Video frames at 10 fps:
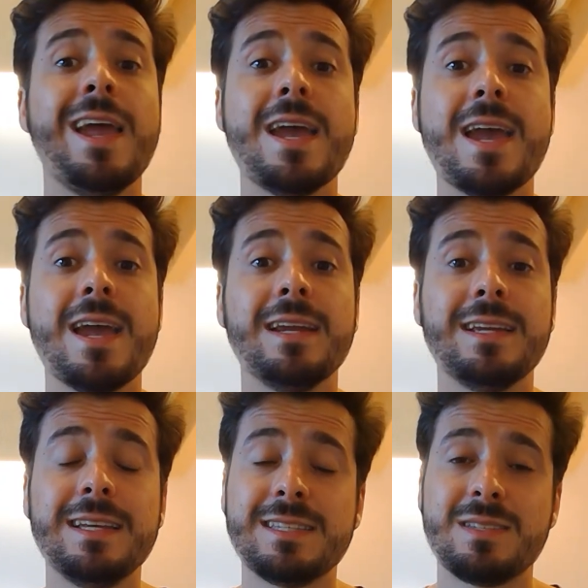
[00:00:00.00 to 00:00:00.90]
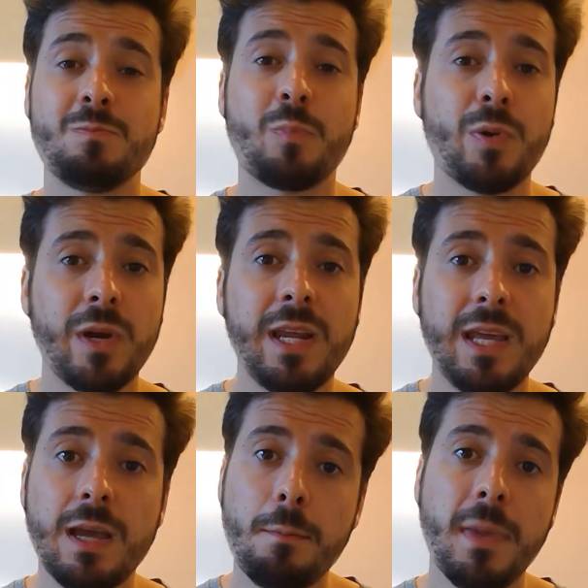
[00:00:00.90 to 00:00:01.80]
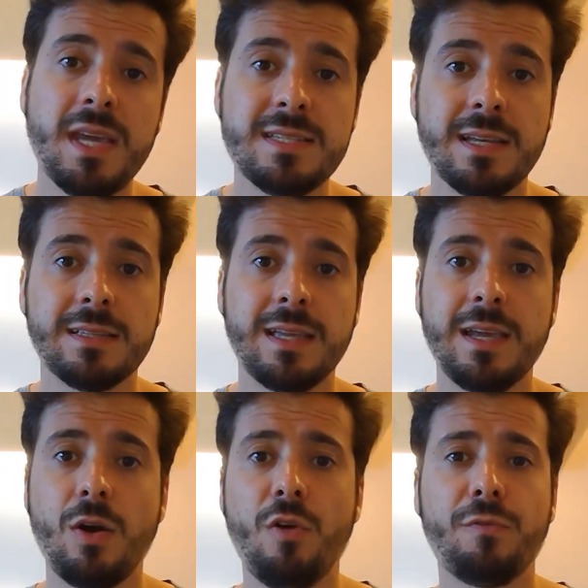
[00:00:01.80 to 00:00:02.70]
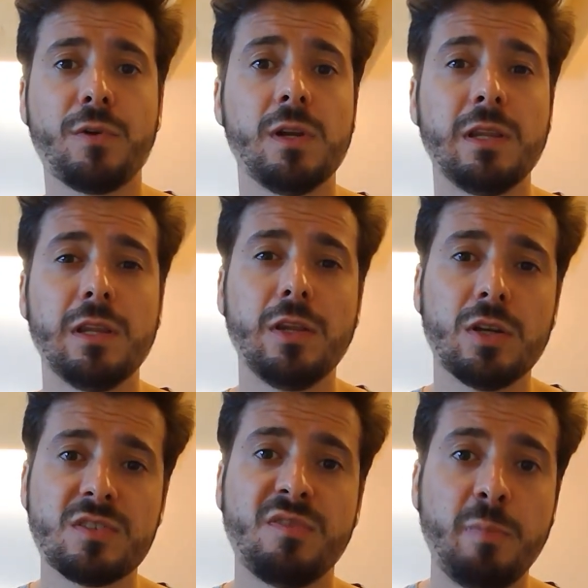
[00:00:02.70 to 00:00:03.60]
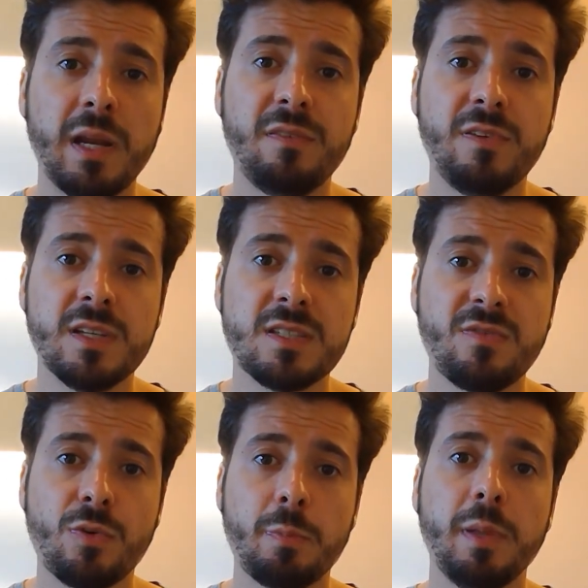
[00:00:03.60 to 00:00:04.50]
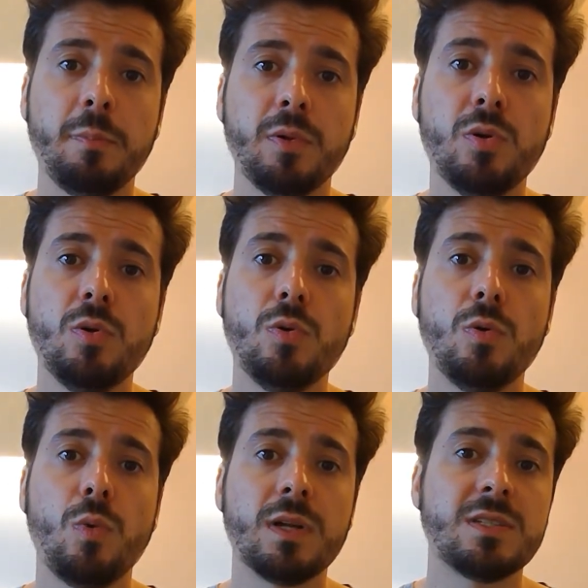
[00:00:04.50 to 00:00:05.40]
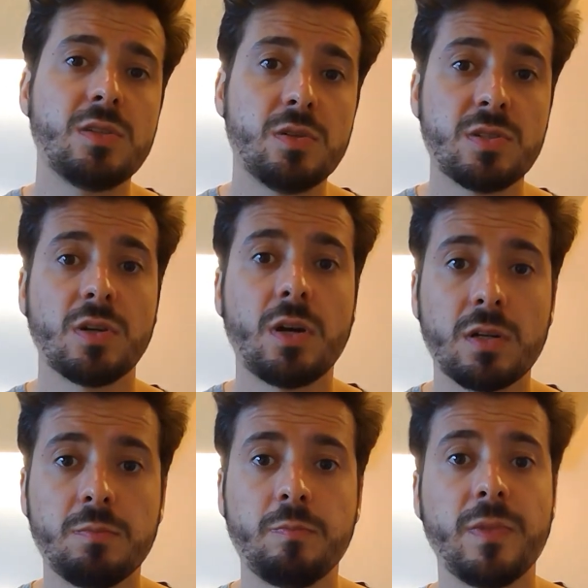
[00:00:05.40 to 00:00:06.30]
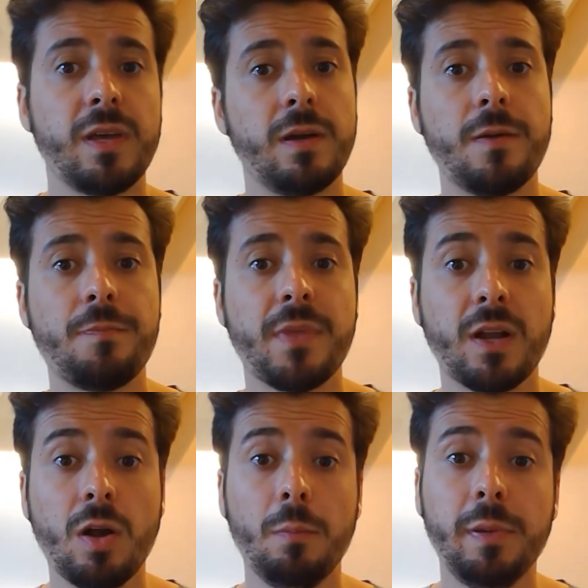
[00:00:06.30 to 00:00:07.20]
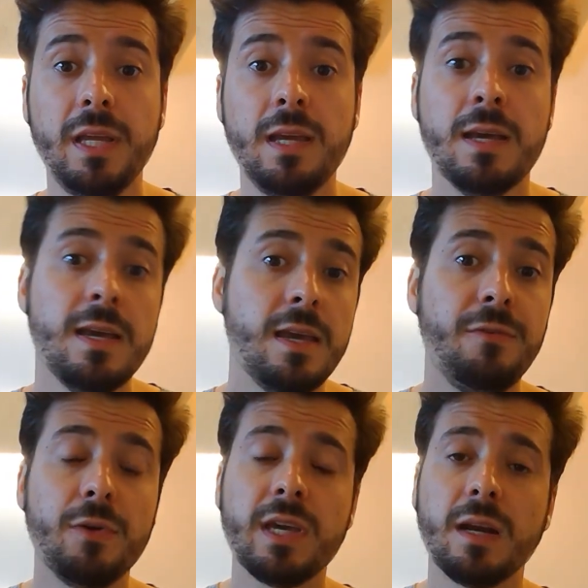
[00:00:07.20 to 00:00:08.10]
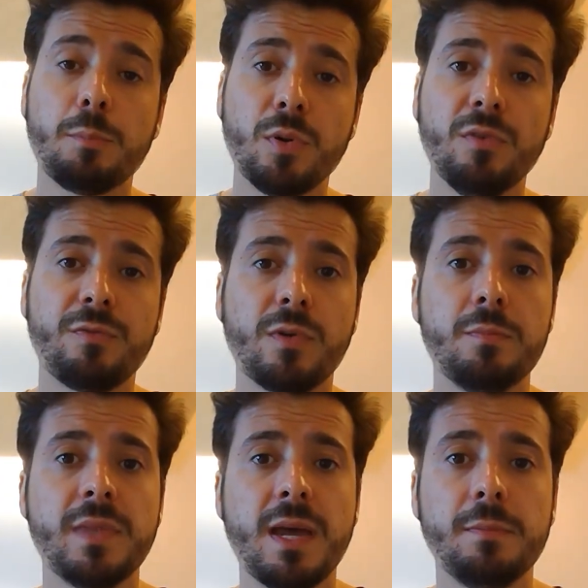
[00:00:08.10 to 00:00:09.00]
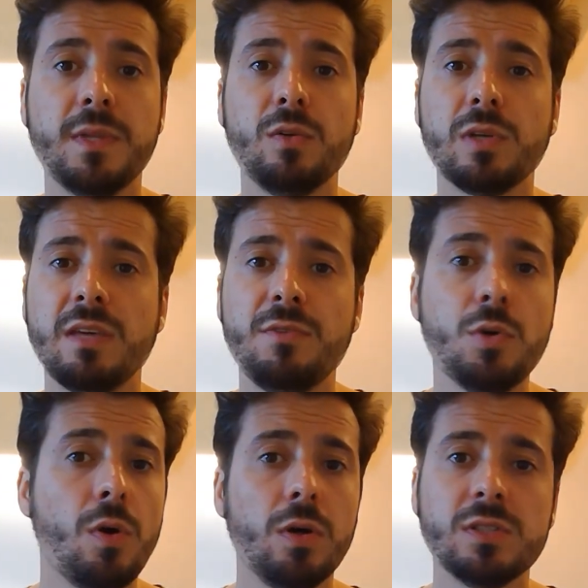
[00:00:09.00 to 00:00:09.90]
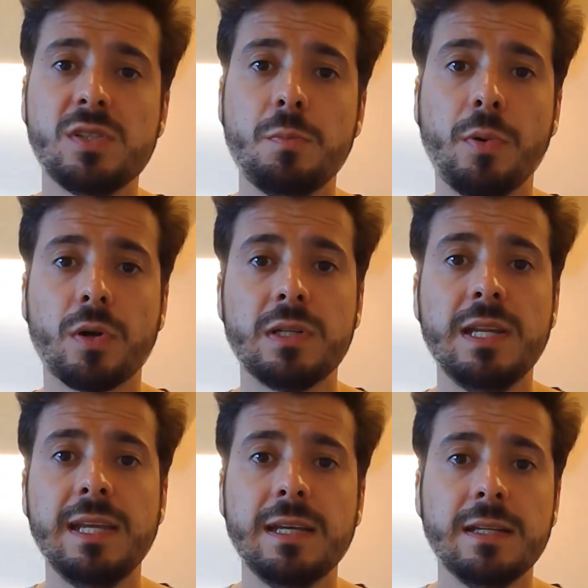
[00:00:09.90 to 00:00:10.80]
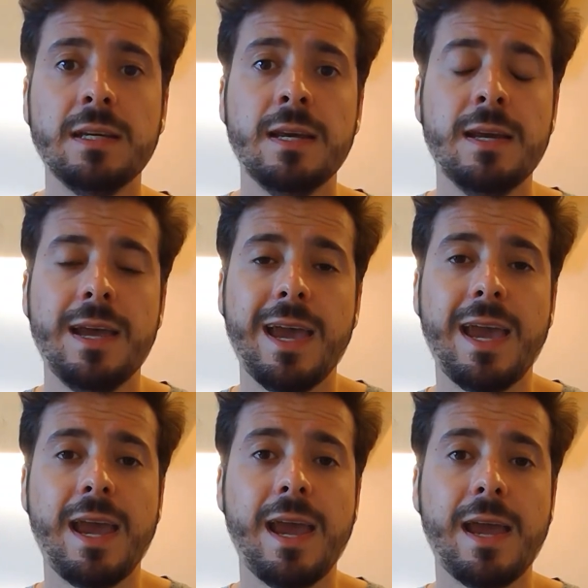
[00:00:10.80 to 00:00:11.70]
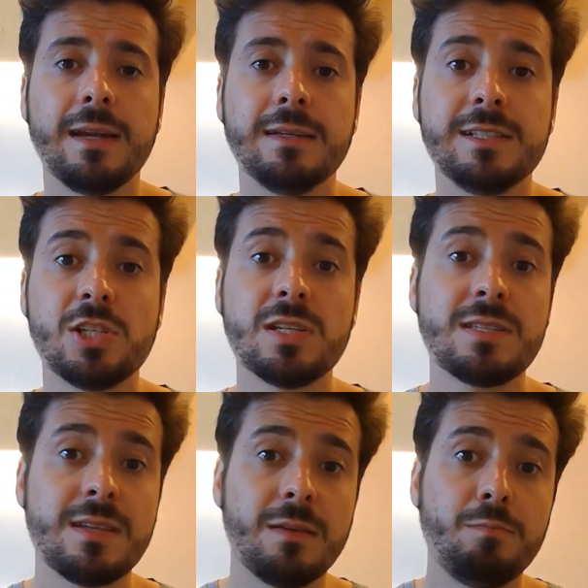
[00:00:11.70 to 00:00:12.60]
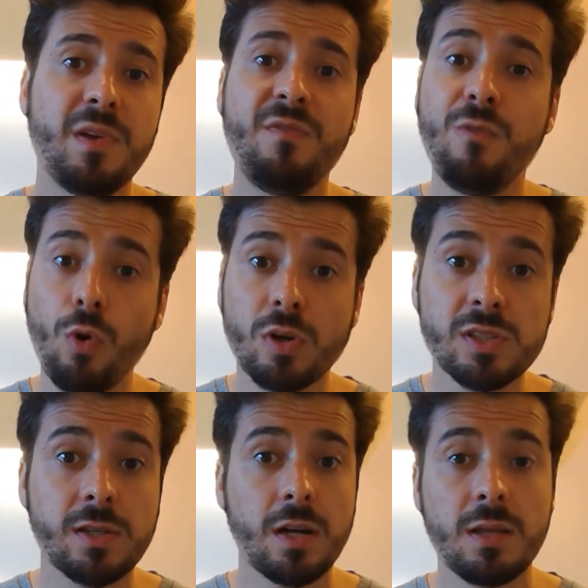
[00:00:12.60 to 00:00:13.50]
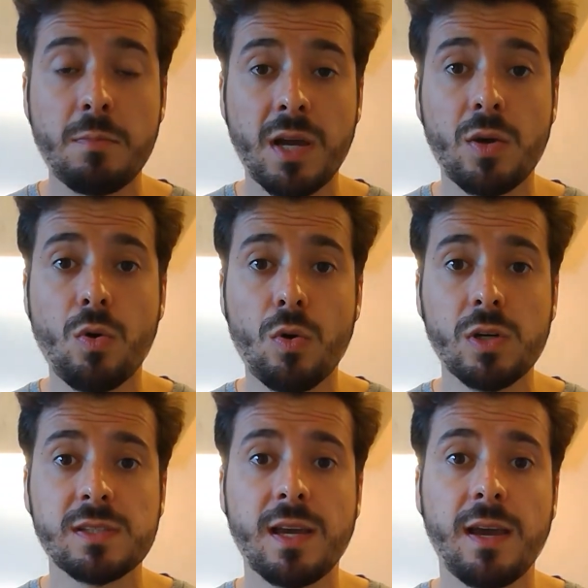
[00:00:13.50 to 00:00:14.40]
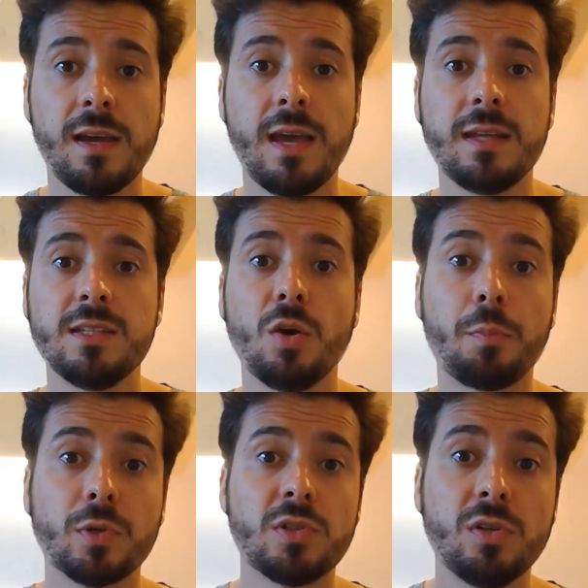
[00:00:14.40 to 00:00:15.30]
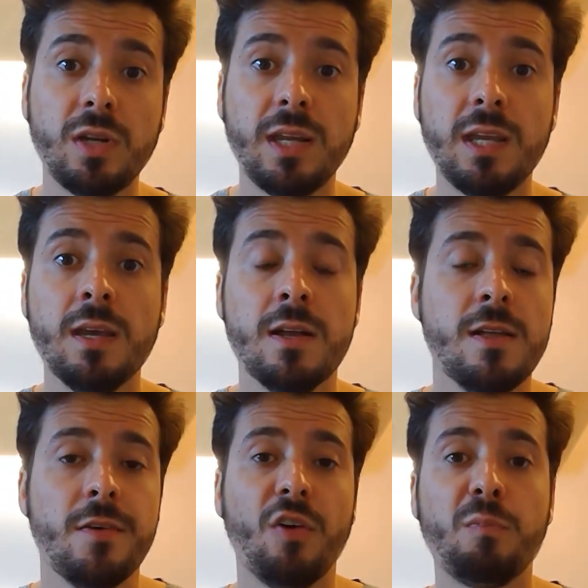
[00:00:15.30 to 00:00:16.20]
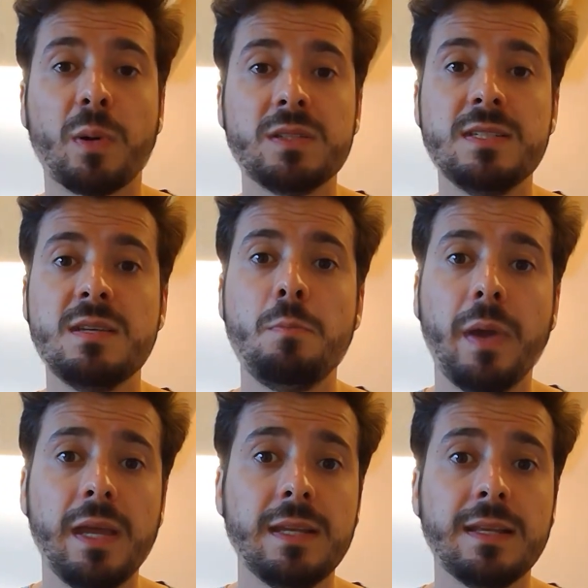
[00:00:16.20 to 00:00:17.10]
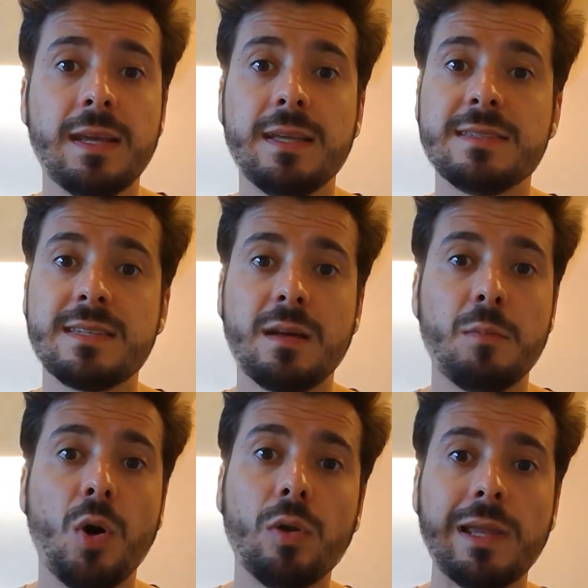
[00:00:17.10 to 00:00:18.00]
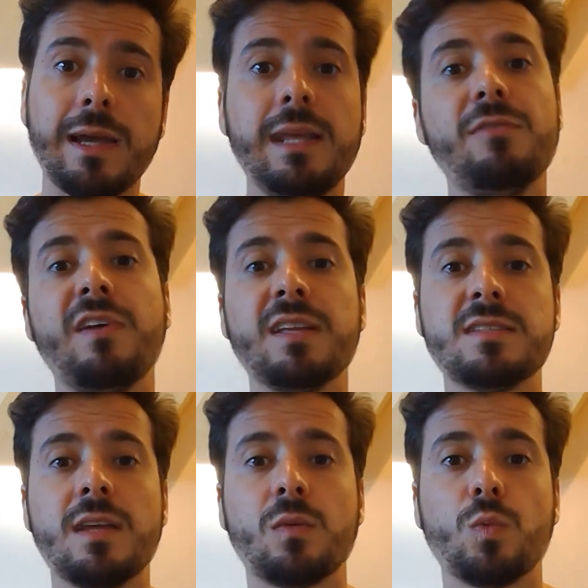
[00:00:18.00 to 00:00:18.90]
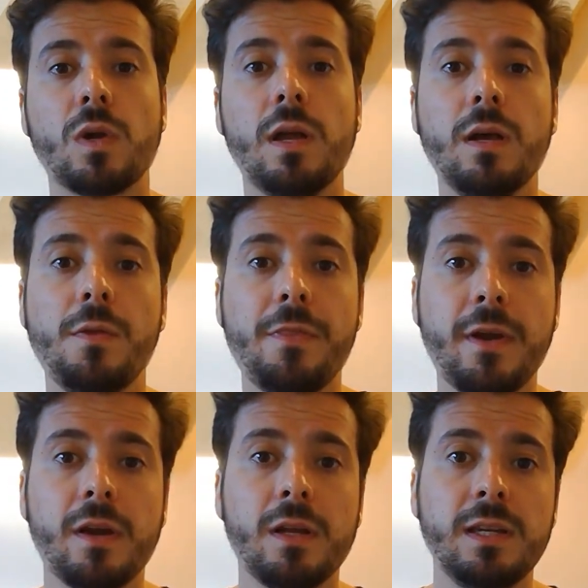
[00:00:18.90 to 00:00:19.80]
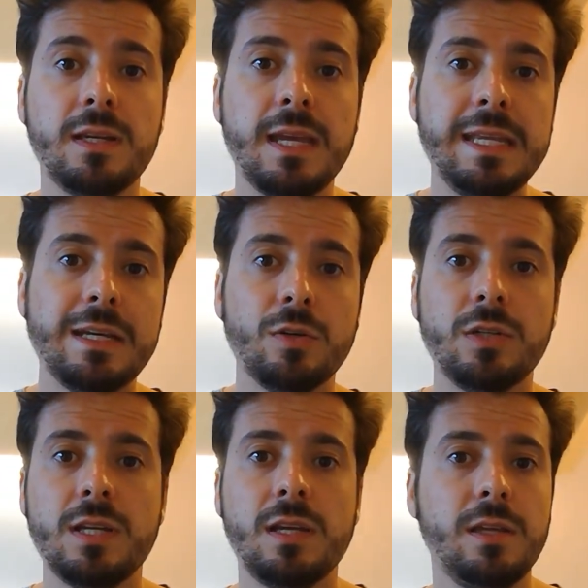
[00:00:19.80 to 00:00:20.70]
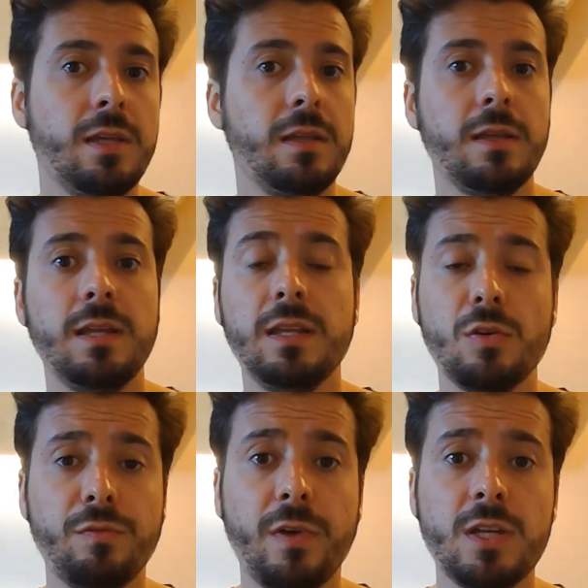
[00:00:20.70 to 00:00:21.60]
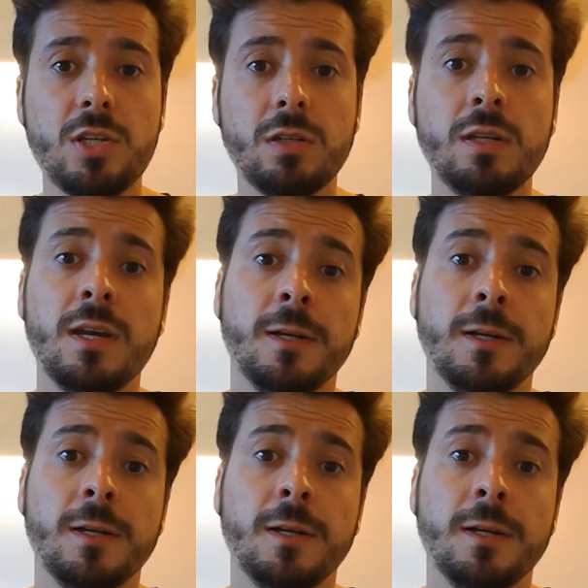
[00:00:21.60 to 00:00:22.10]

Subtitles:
And it's pretty amazing. They offer lots of benefits for people who wants to start a company. If you get approved from them, they'll give you all the support needed. And just before starting my course, I had the opportunity of participating in some online events that were held there in Ideon Innovation,